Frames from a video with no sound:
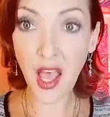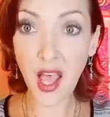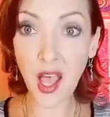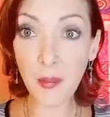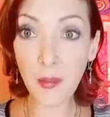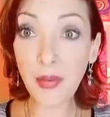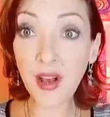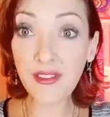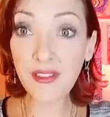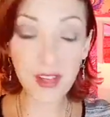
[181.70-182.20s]

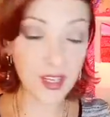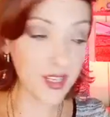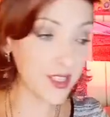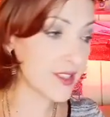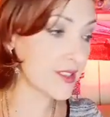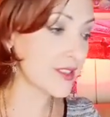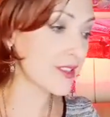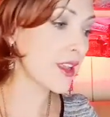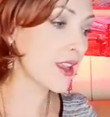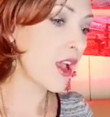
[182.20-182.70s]
above
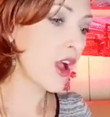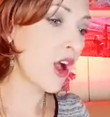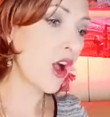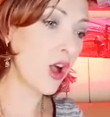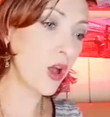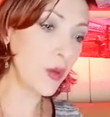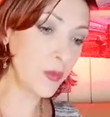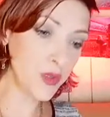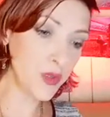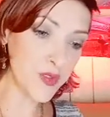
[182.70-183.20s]
us,
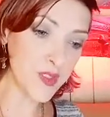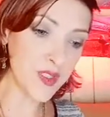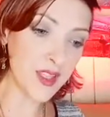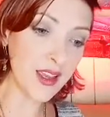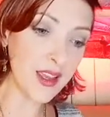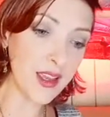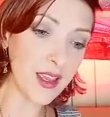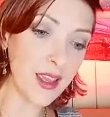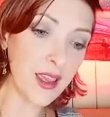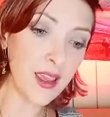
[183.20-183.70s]
almost
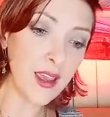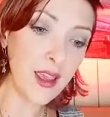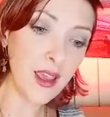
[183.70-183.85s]
like